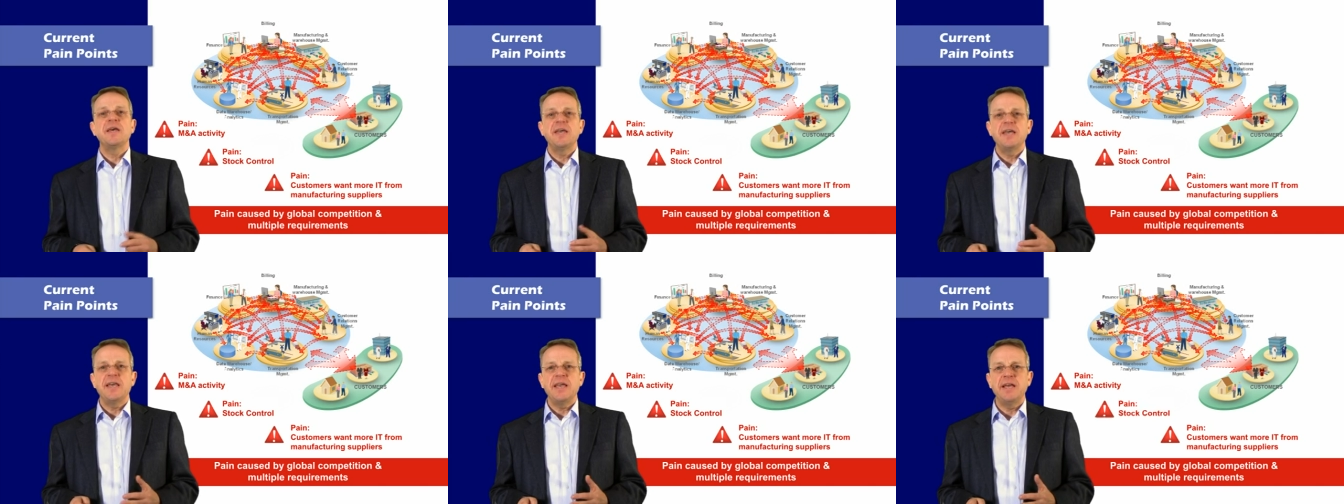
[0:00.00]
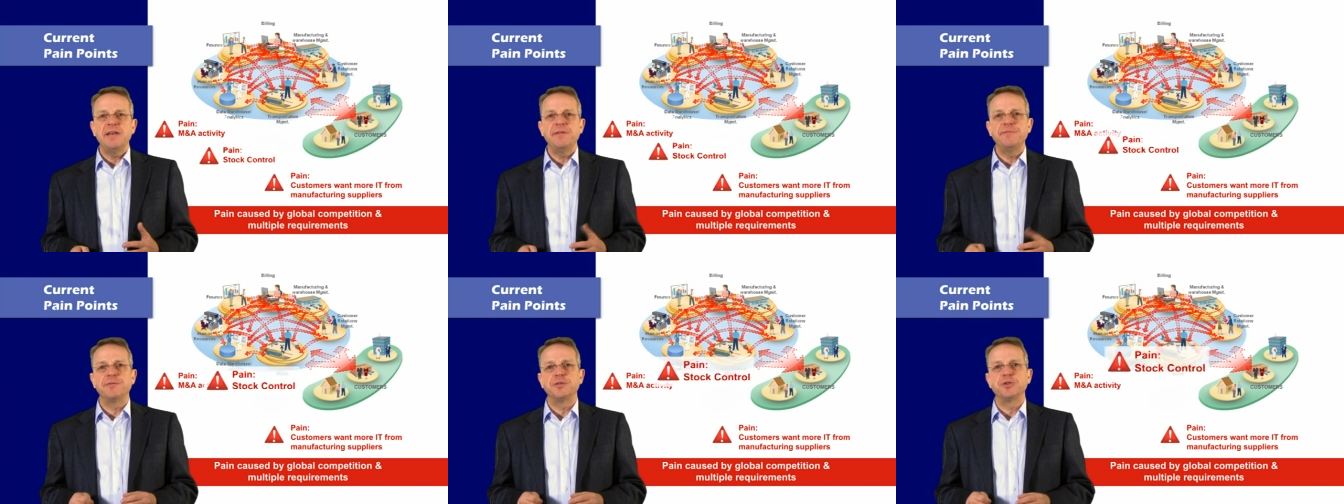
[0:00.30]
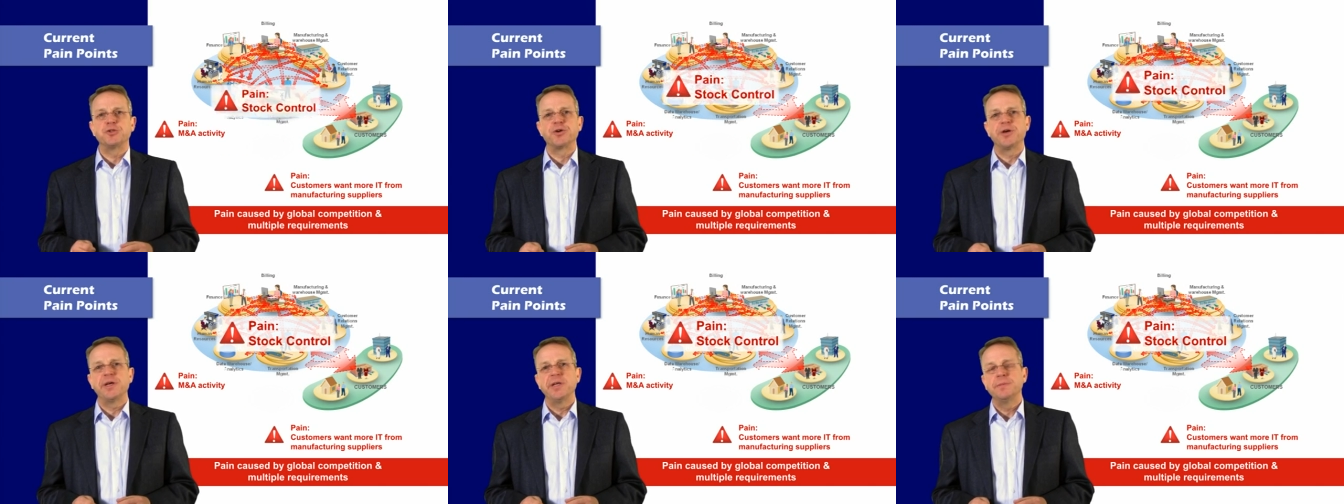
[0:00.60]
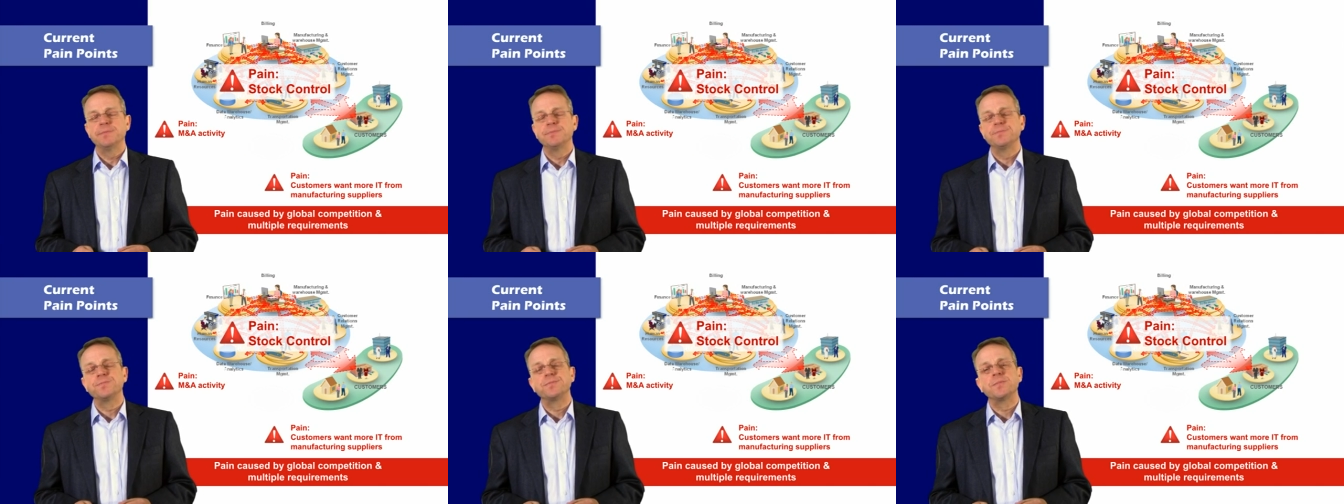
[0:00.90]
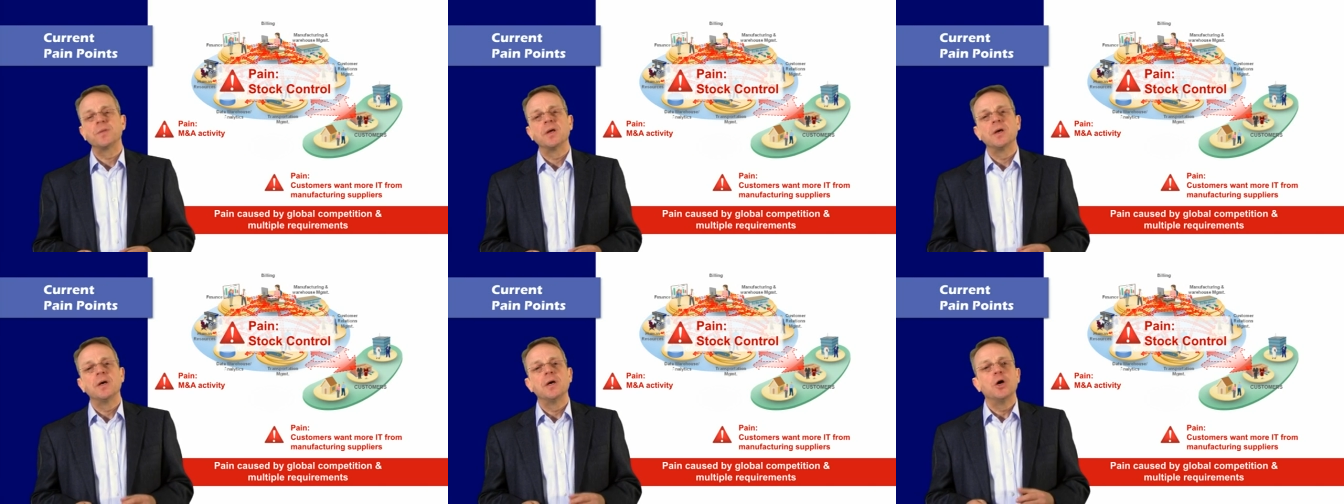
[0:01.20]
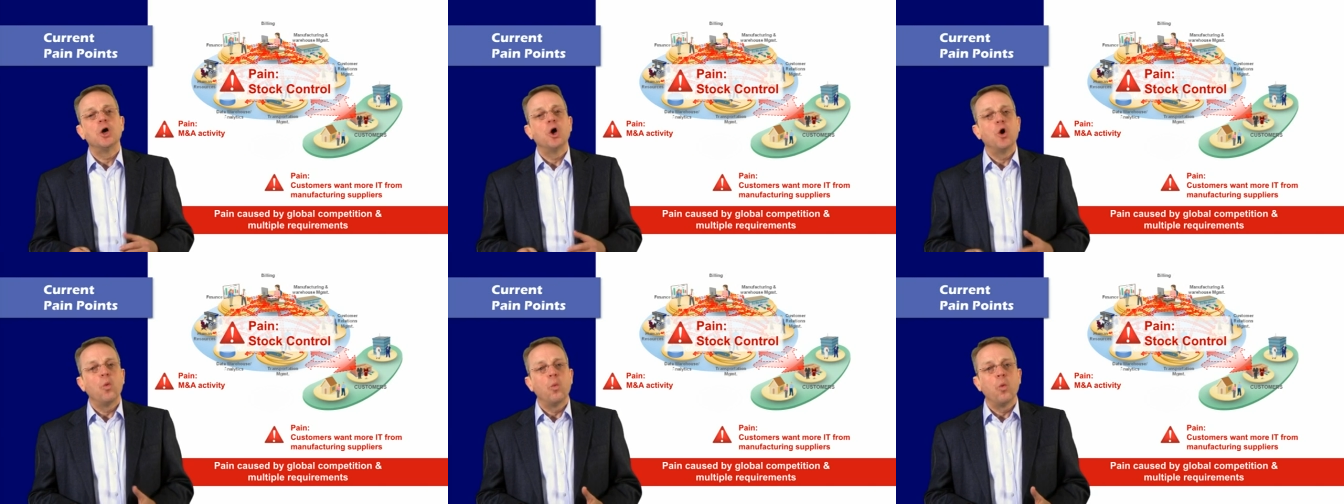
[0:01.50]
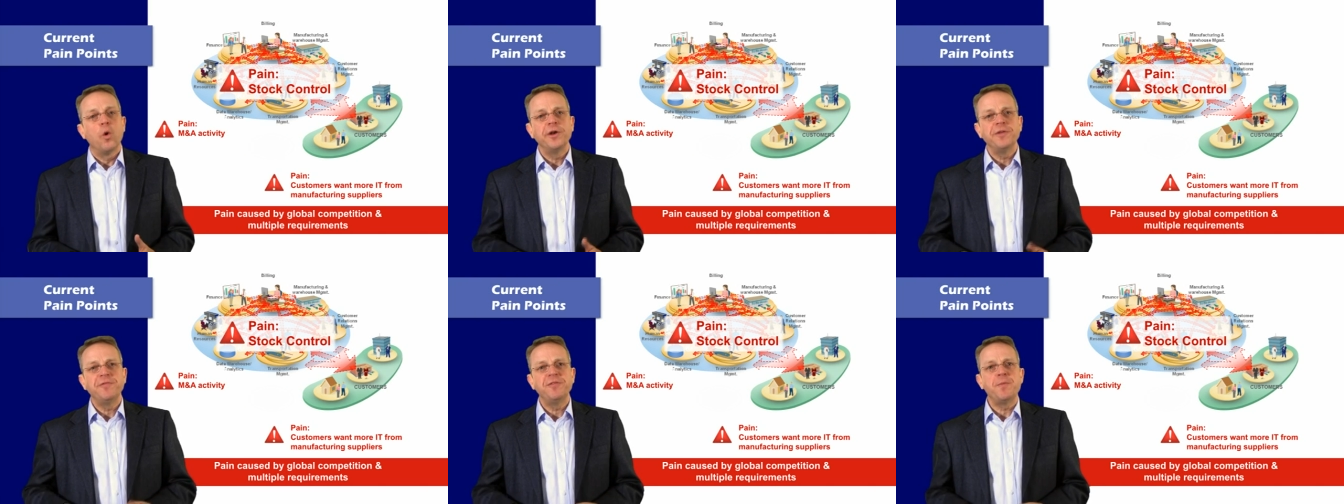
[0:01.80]
Inventory.
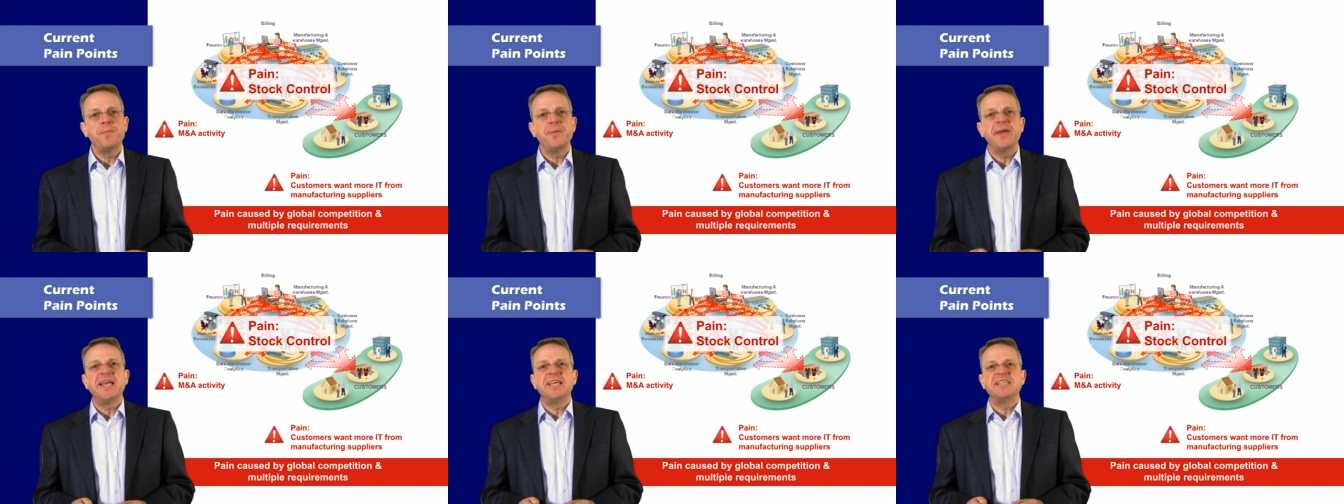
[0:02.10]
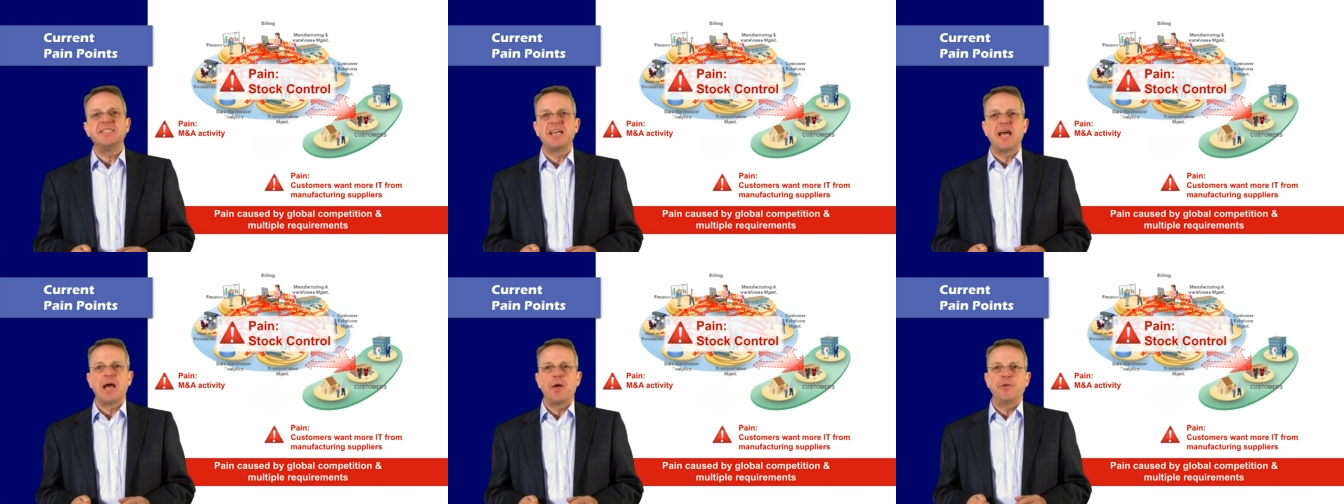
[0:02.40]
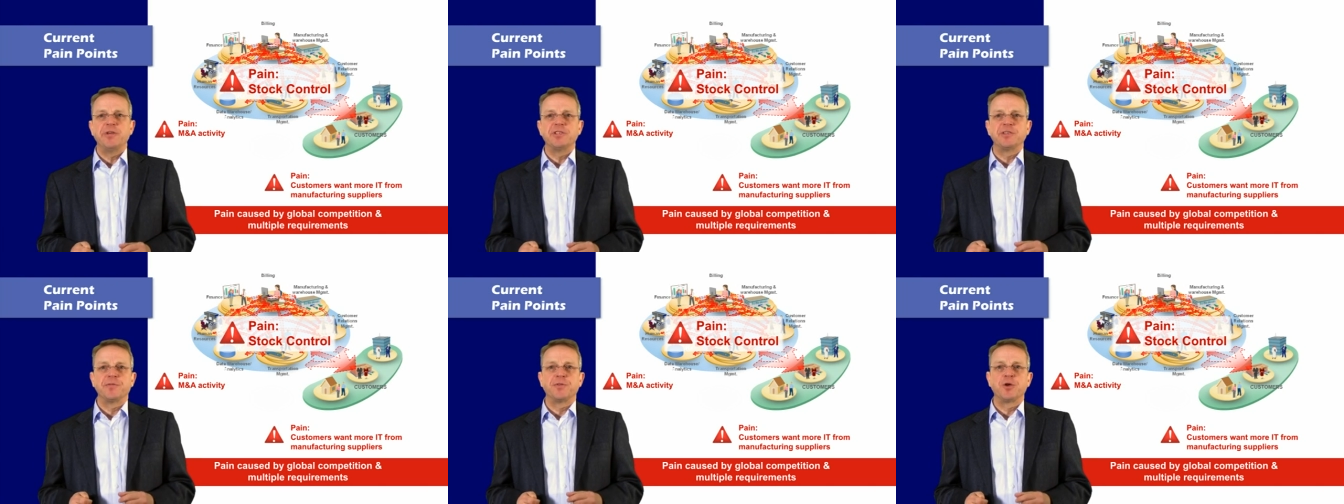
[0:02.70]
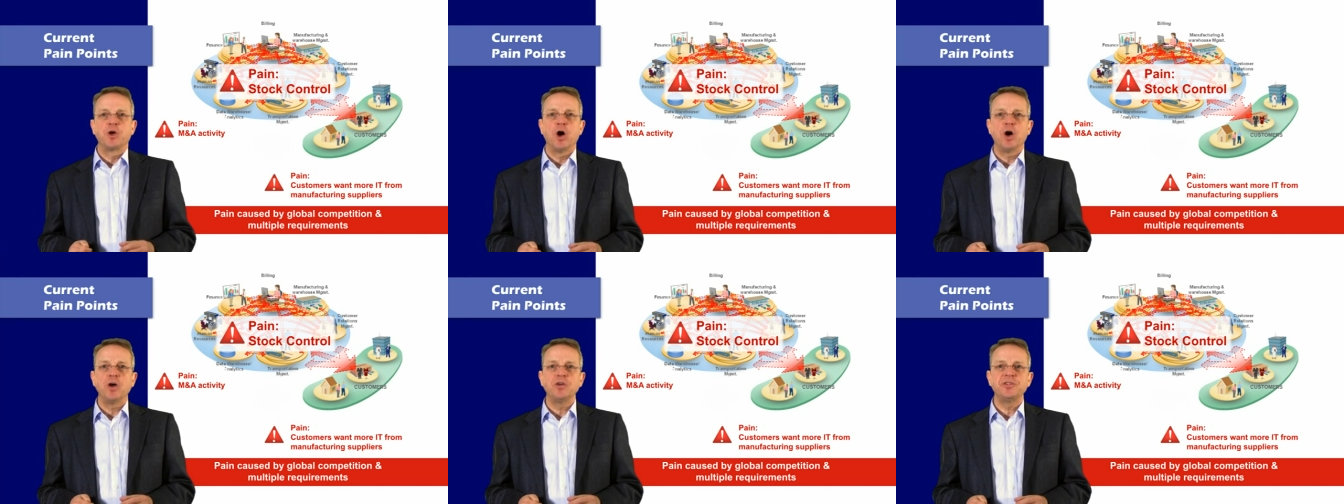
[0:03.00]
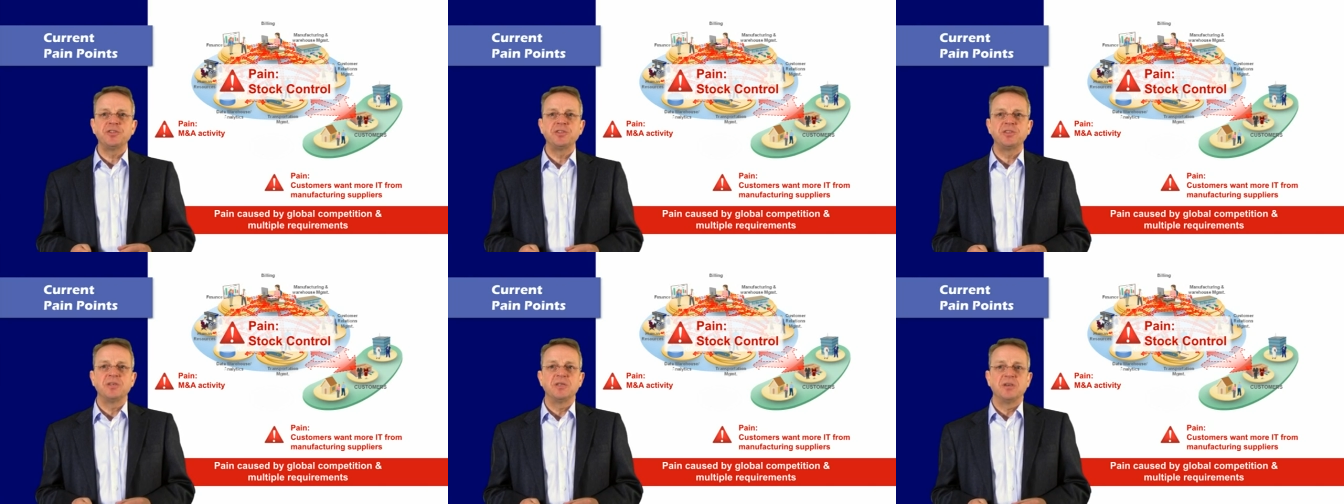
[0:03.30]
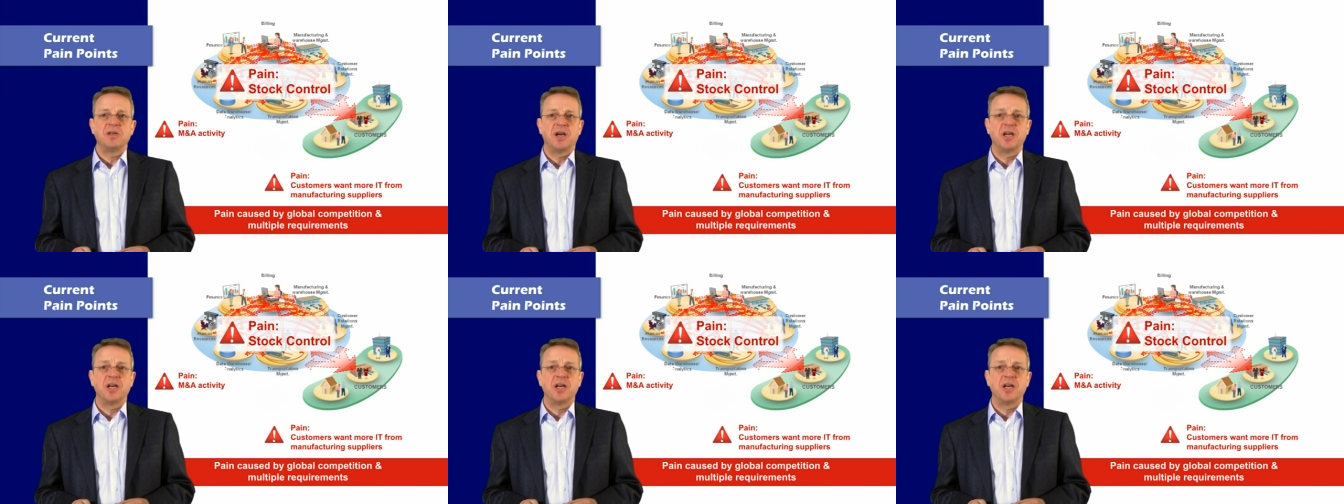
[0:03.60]
One of the biggest areas of cost